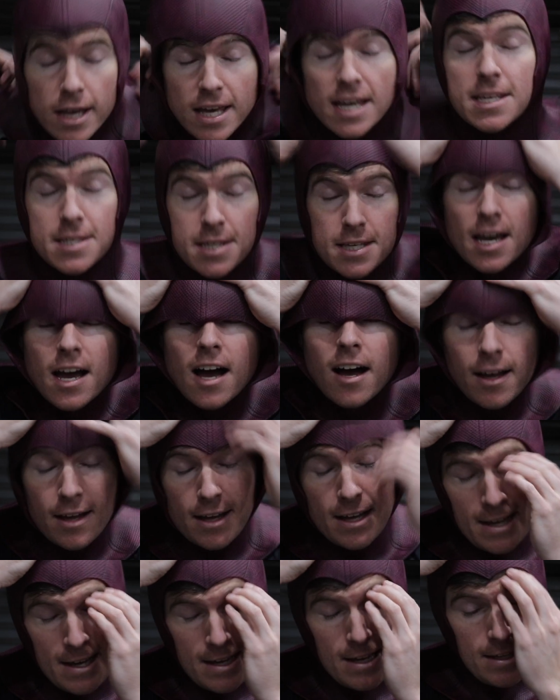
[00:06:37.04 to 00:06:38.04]
easier
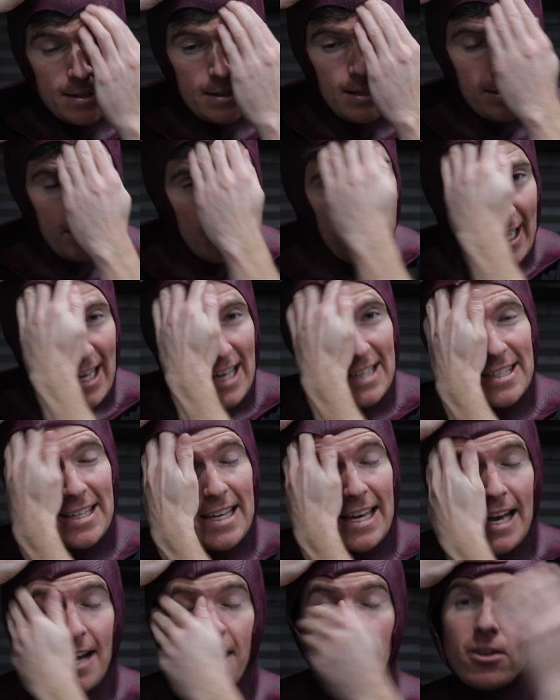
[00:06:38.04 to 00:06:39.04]
than the last
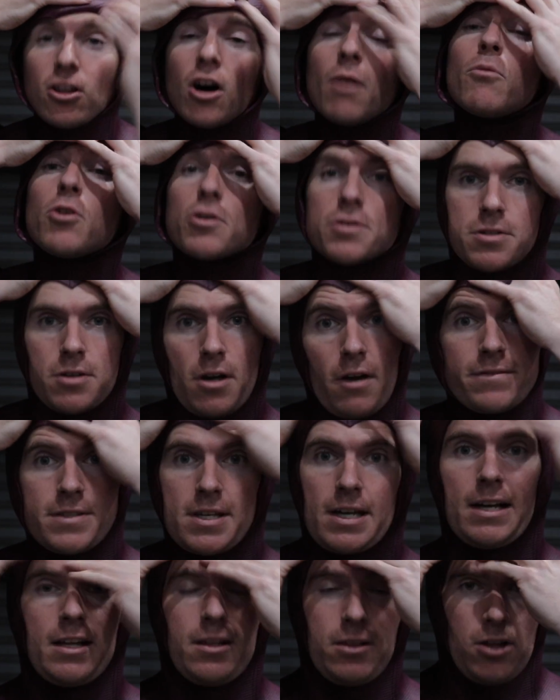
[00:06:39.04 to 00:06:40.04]
cowl, a lot more
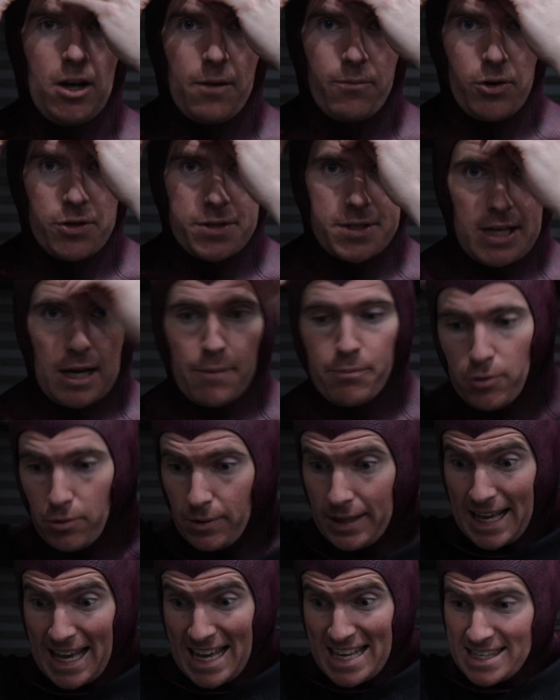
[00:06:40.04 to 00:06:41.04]
softer, a lot more
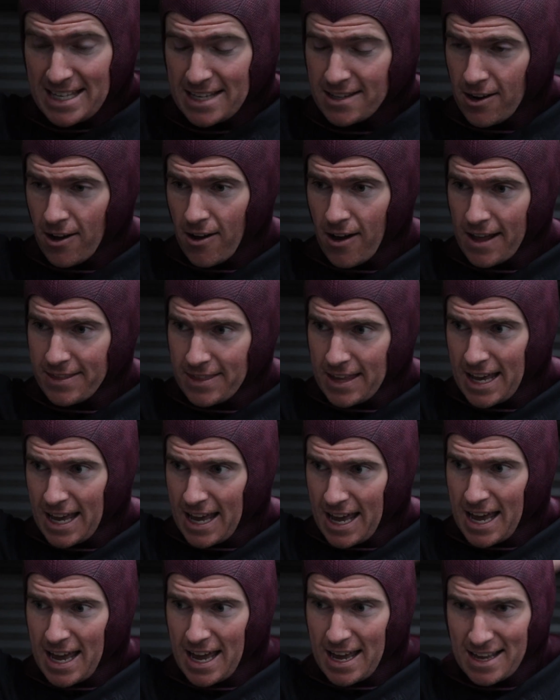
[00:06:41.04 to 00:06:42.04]
supple, easier to hide the
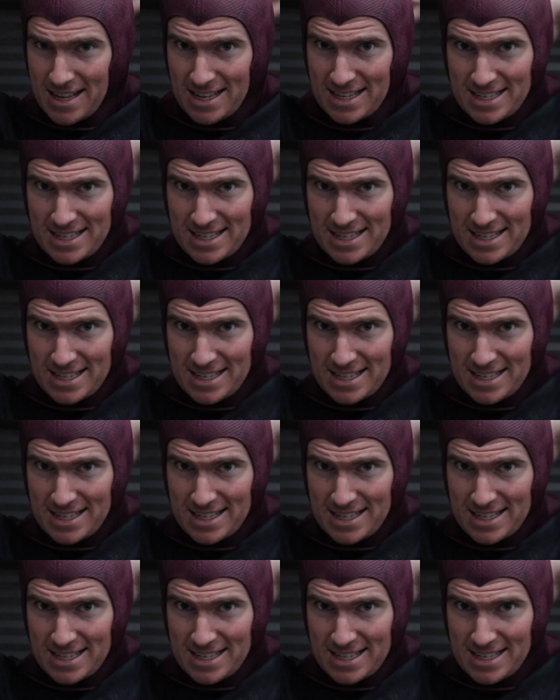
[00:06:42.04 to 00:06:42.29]
hair.